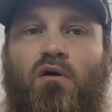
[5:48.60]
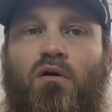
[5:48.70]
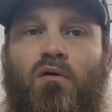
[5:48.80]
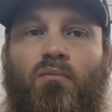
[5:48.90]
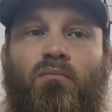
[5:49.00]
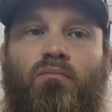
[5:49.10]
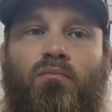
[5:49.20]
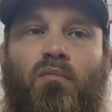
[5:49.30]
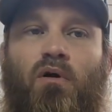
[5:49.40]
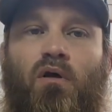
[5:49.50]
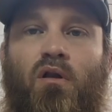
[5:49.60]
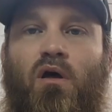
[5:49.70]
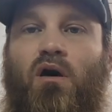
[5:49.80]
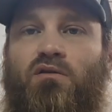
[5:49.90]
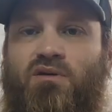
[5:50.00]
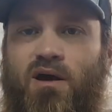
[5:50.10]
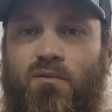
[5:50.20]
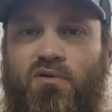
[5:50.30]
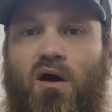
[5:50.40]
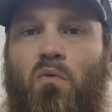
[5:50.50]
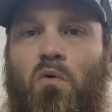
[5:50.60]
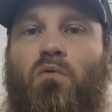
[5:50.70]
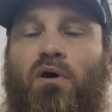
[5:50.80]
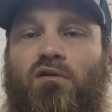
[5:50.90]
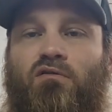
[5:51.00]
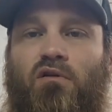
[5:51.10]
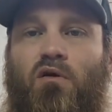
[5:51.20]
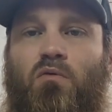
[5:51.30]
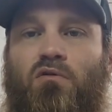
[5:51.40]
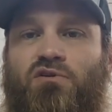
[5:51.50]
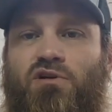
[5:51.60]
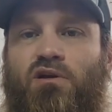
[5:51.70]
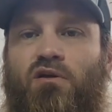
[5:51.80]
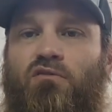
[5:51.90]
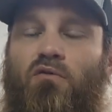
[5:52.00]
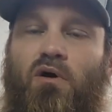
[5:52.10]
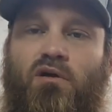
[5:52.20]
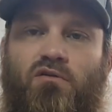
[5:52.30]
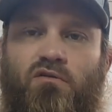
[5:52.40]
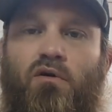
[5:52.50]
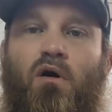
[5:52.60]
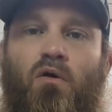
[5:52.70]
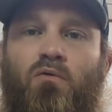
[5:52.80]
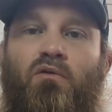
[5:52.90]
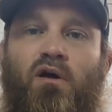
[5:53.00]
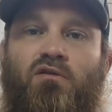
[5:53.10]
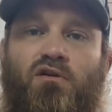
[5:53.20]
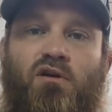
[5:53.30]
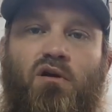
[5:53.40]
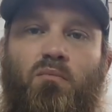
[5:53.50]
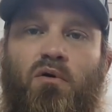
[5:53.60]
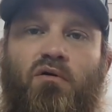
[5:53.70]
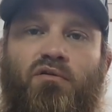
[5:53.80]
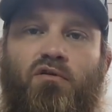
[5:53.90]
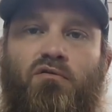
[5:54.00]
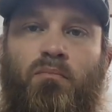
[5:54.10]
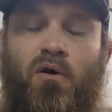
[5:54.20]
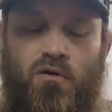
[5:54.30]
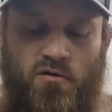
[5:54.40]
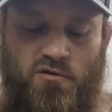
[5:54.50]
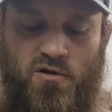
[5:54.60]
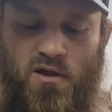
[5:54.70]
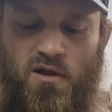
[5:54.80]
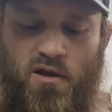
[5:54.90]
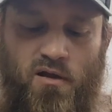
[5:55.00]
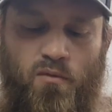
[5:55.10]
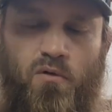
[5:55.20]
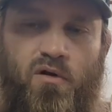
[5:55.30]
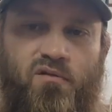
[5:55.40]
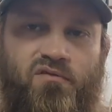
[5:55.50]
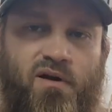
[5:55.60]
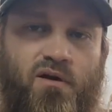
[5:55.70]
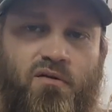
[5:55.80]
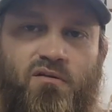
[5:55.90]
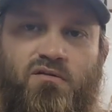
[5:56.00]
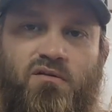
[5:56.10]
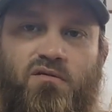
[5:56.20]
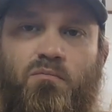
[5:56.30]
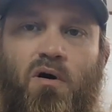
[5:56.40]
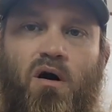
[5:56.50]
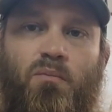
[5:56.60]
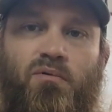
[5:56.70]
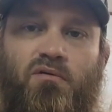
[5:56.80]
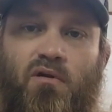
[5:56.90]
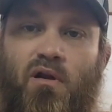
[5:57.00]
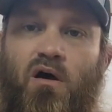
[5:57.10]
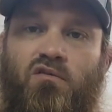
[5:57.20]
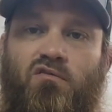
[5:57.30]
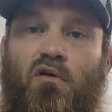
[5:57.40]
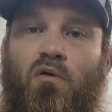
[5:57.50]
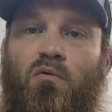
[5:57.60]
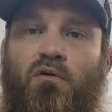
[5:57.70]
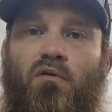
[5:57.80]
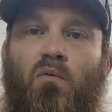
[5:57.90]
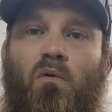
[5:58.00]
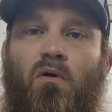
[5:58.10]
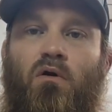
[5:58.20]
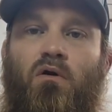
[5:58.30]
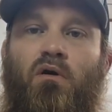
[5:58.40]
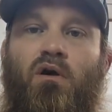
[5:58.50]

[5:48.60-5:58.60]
A lot of times I want a slower jig so I can just hold that jig above those perch. And what I found is this mop is a lot slower in the water.